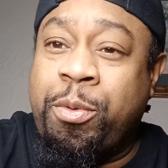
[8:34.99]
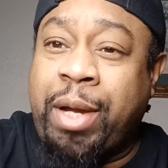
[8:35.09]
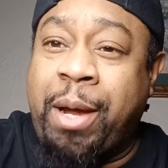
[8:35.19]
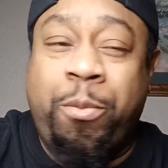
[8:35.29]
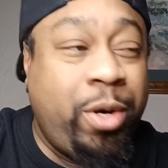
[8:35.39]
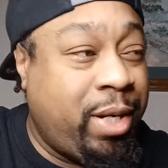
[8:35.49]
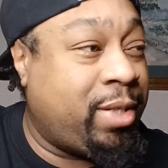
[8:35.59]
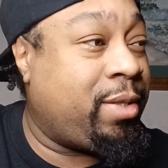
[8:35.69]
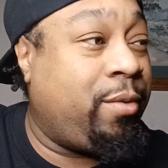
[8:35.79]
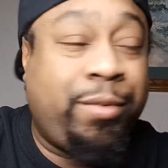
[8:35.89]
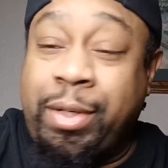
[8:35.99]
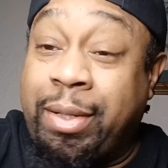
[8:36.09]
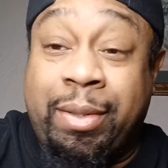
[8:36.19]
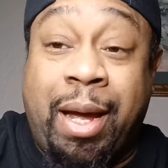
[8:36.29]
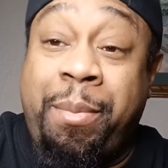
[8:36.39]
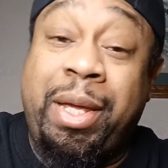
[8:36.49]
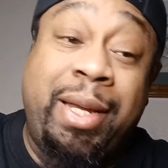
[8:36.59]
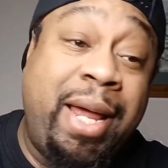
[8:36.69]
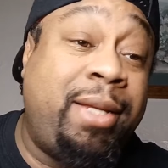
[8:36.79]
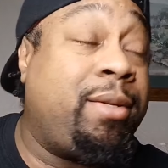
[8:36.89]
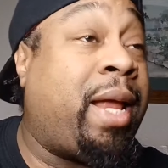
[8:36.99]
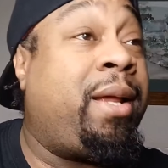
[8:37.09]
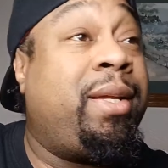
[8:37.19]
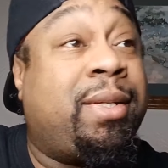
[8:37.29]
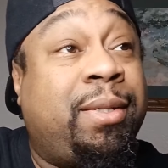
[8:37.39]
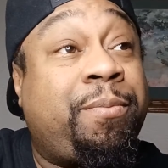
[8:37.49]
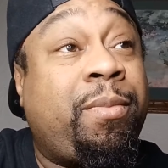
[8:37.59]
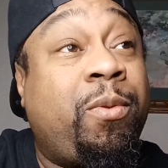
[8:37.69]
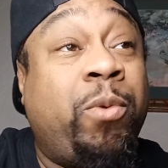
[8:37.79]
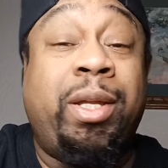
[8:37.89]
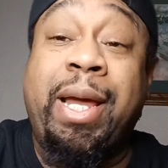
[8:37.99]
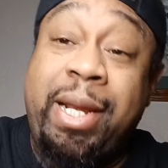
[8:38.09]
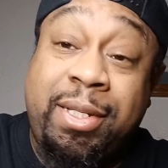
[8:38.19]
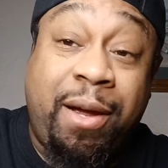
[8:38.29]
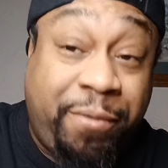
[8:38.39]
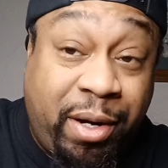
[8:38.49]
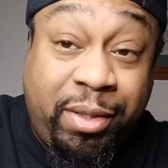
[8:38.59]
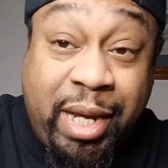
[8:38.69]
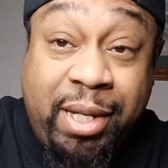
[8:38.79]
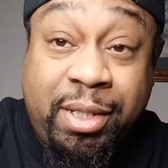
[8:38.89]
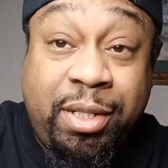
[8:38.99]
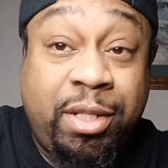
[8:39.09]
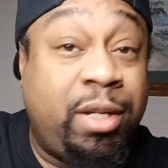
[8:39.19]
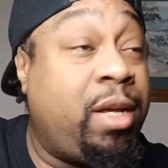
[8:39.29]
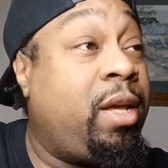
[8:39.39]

Like, what is, I mean, lady, like, listen, when ladies are flirtatious,